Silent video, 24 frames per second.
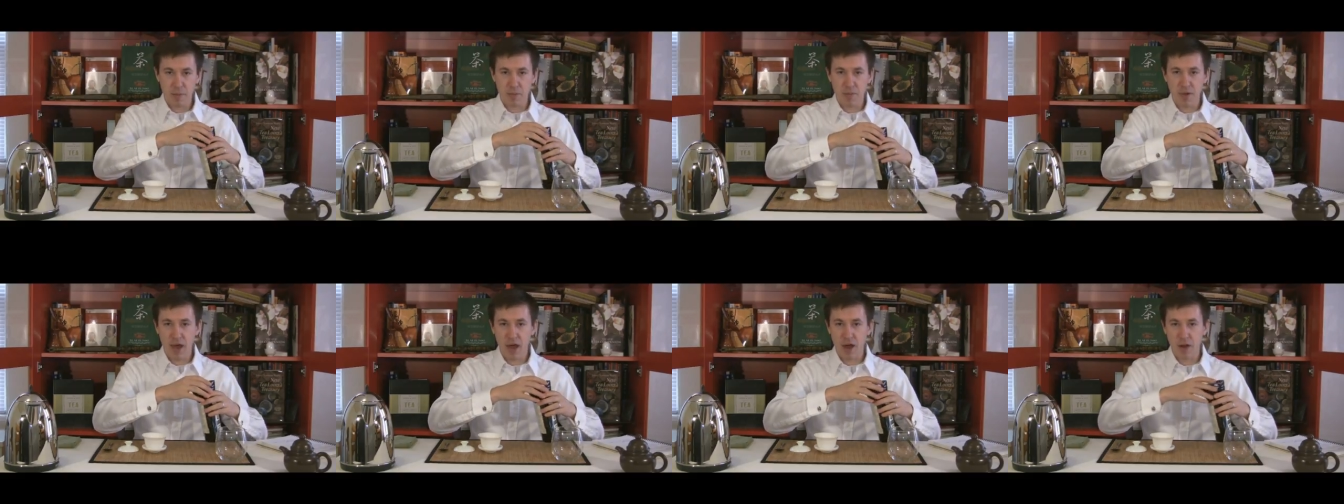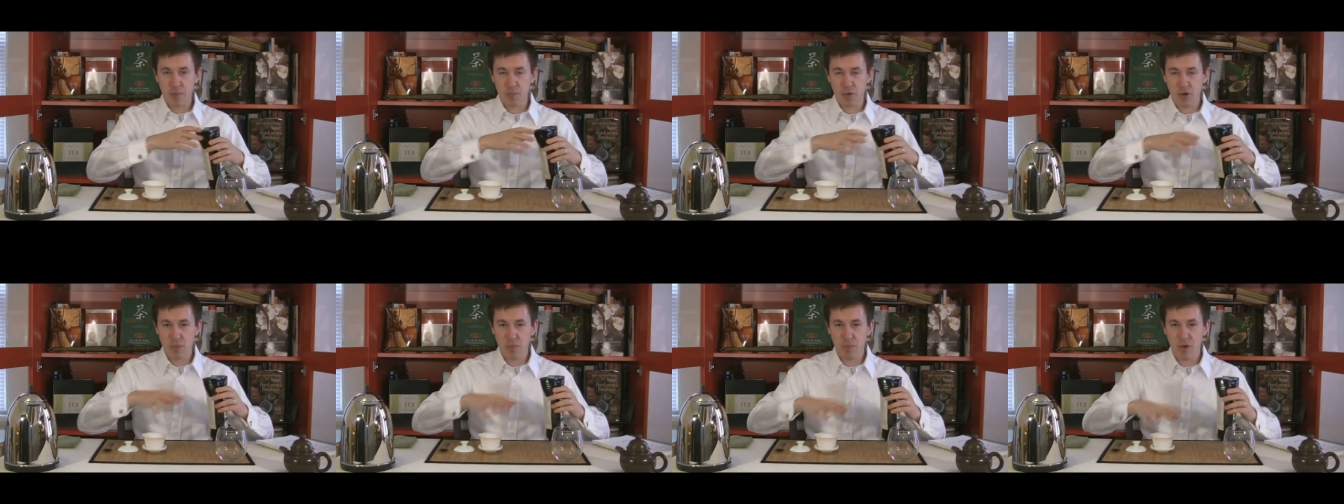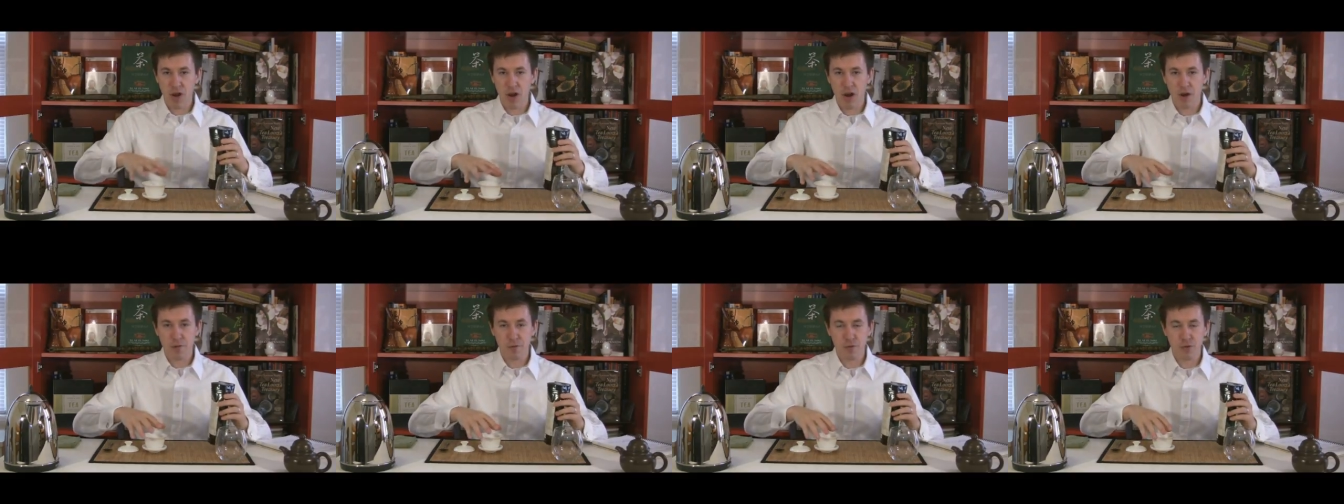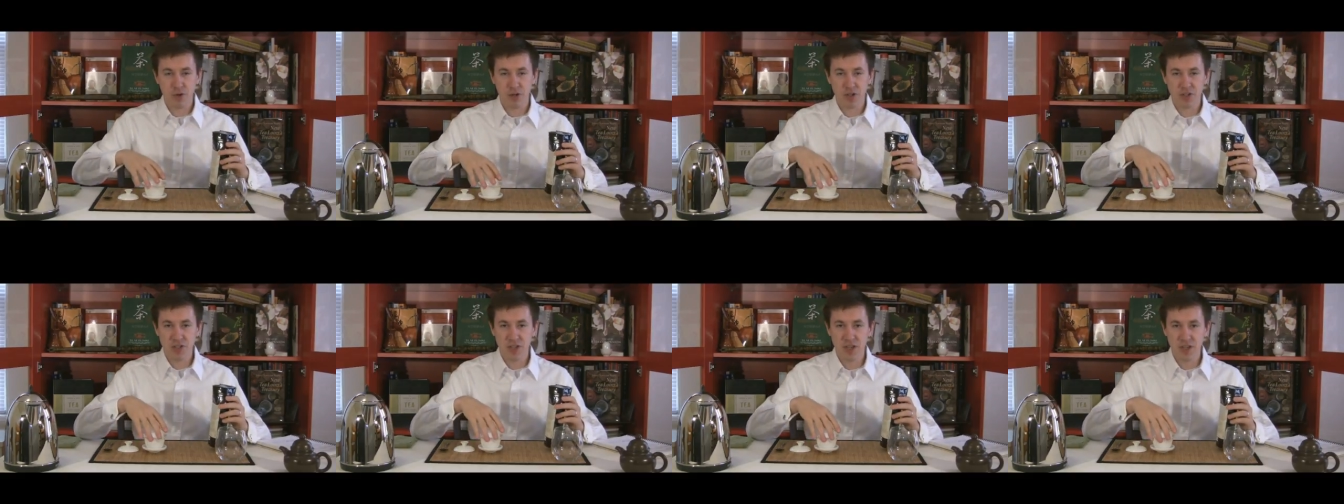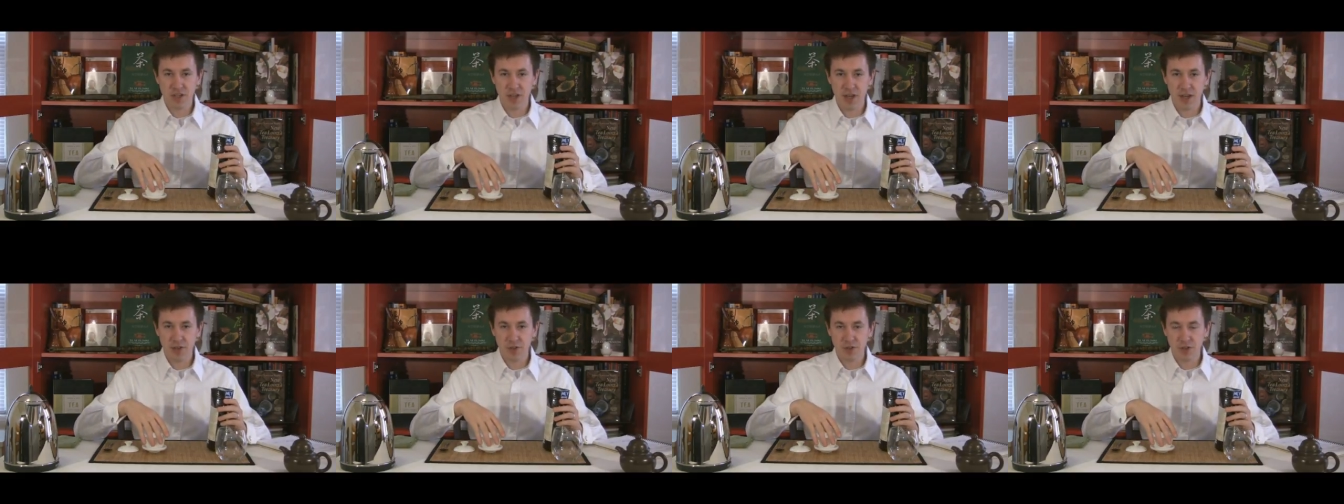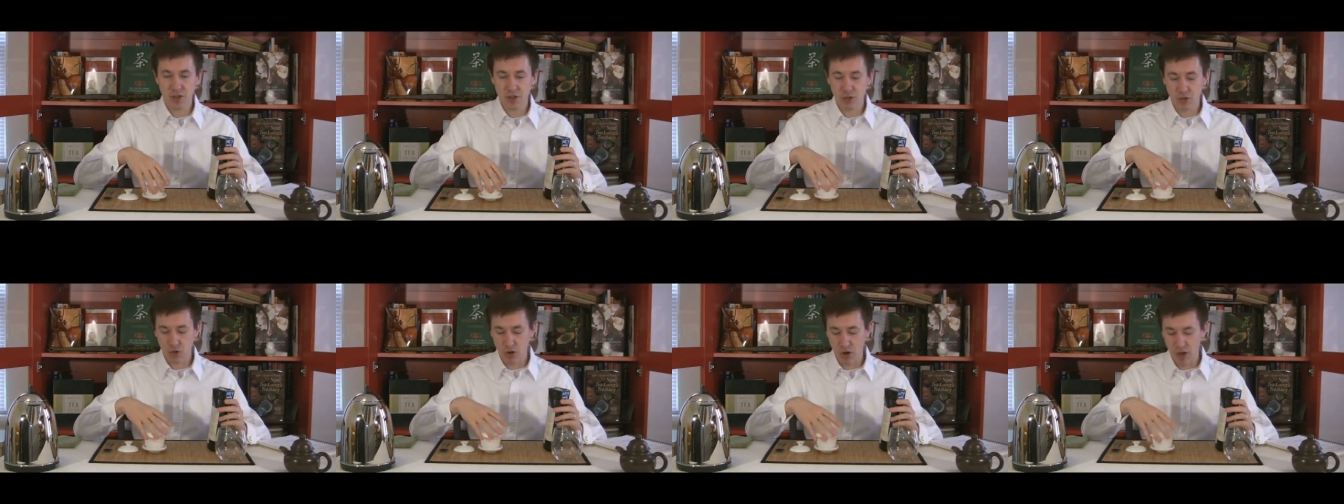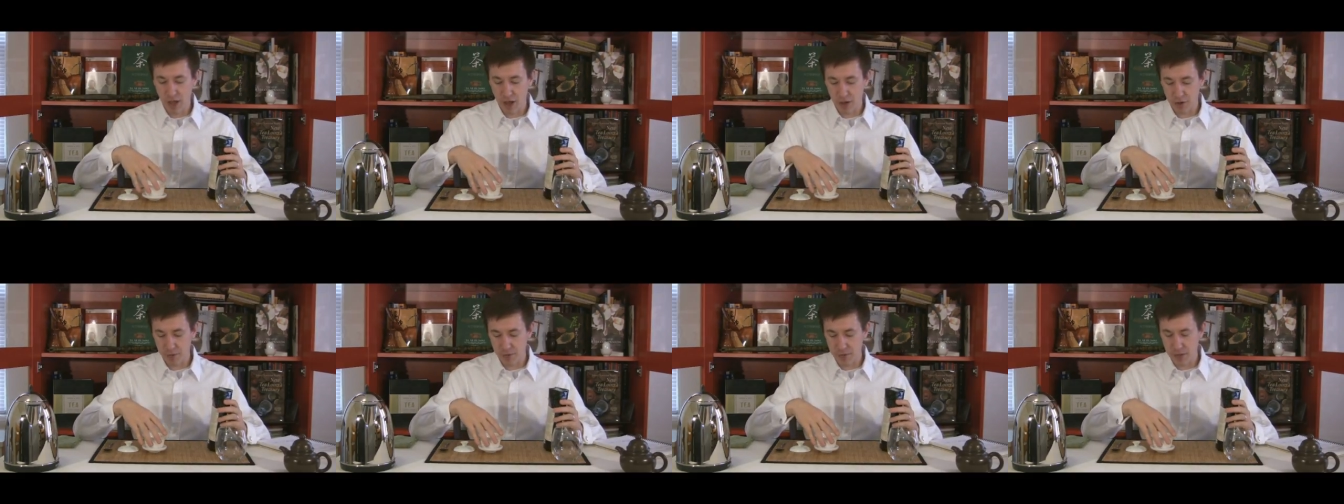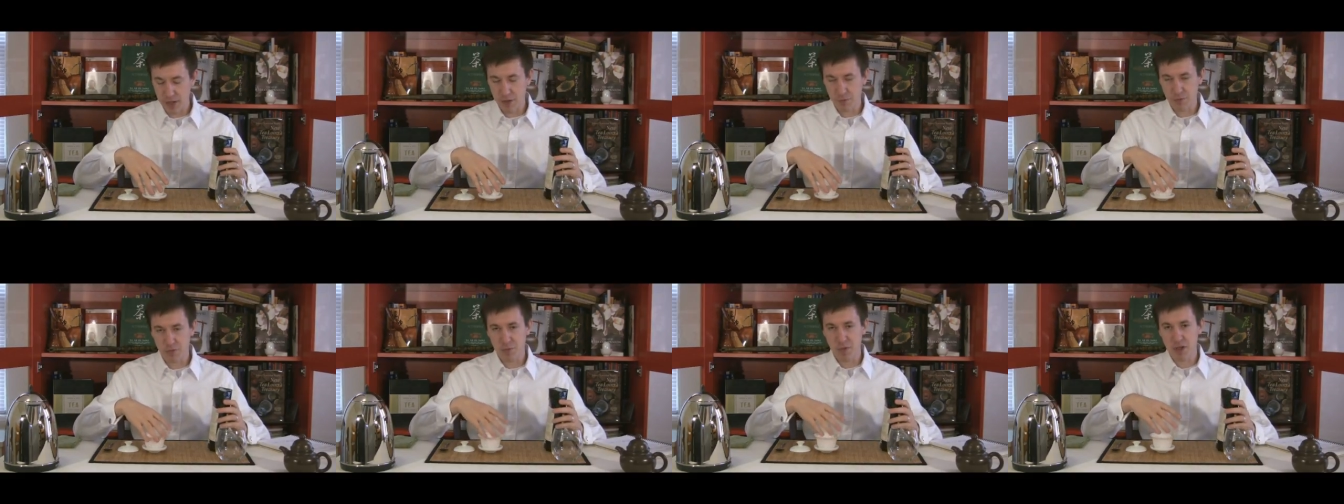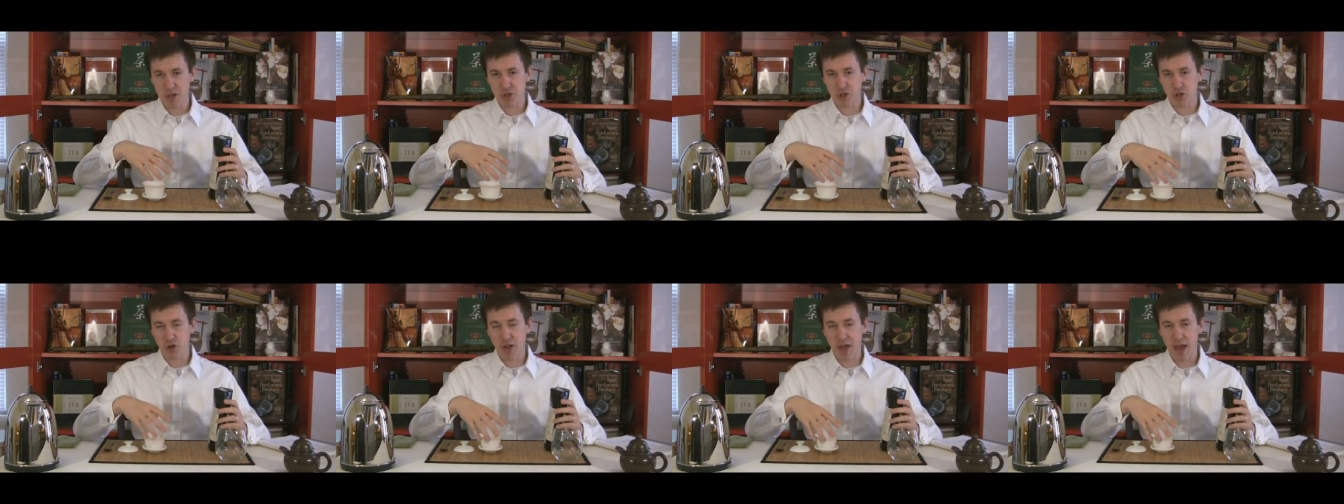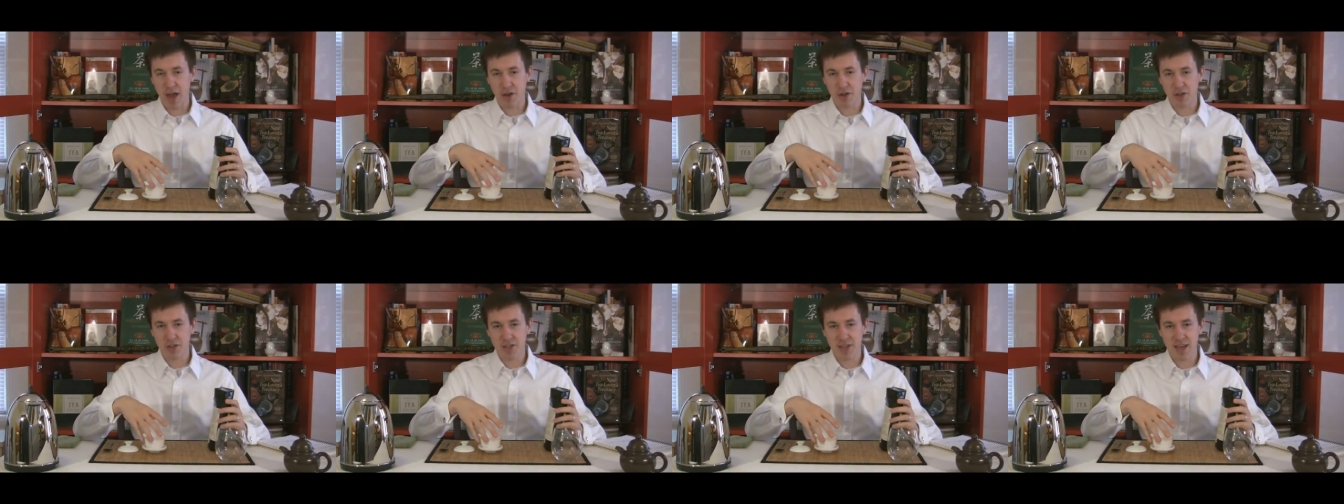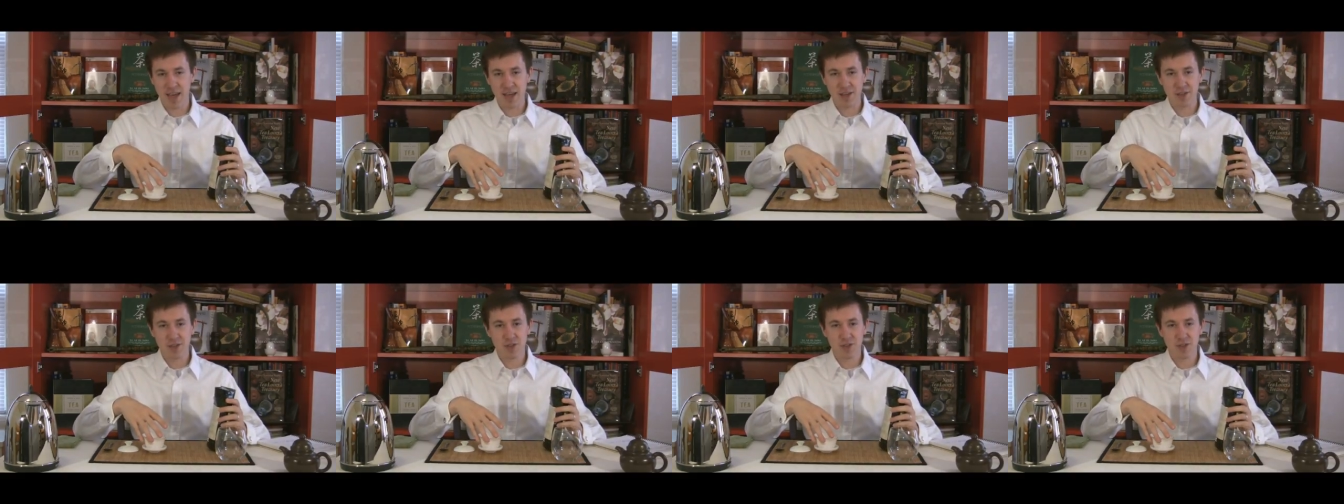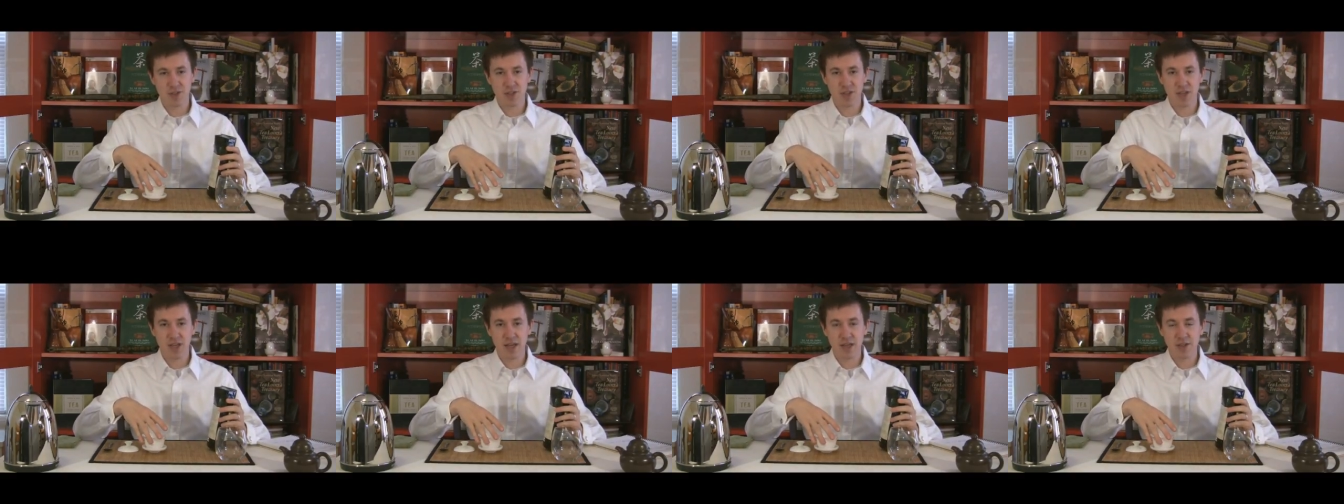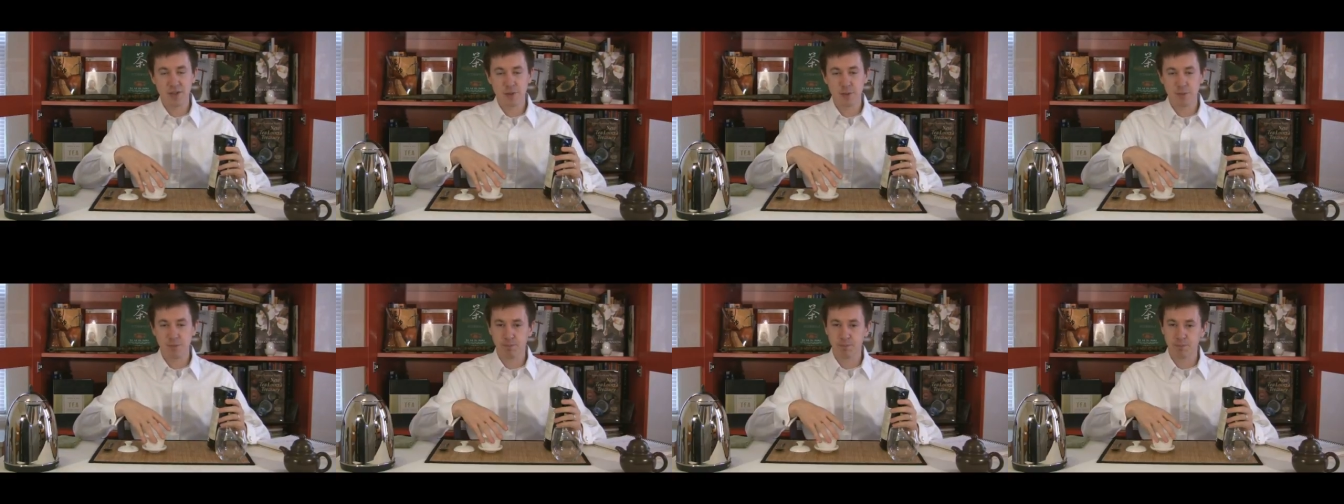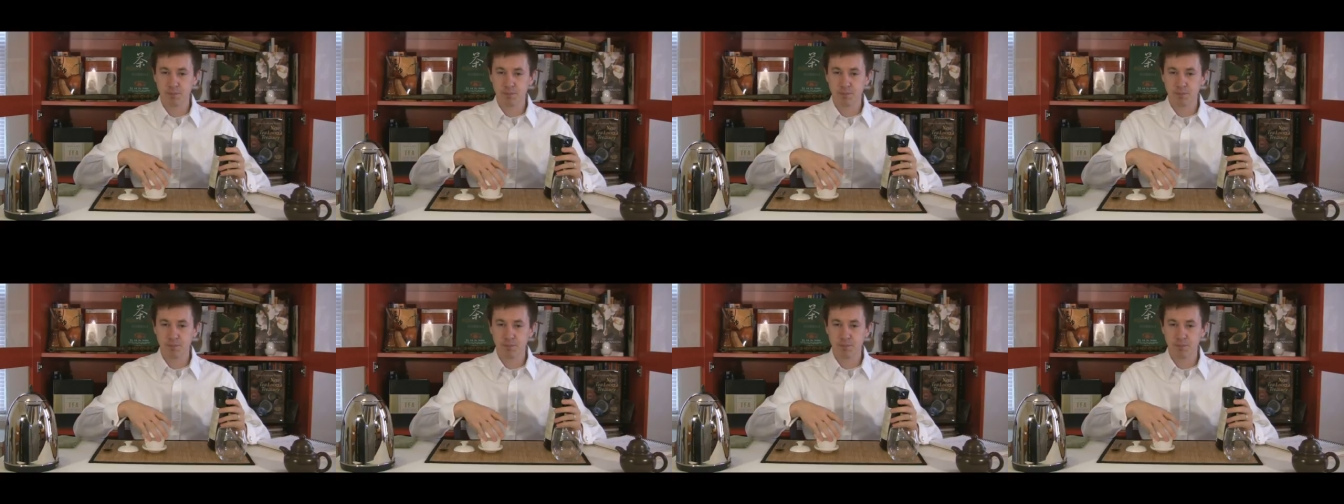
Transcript: how to prepare for a tea tasting or information on how to taste teas,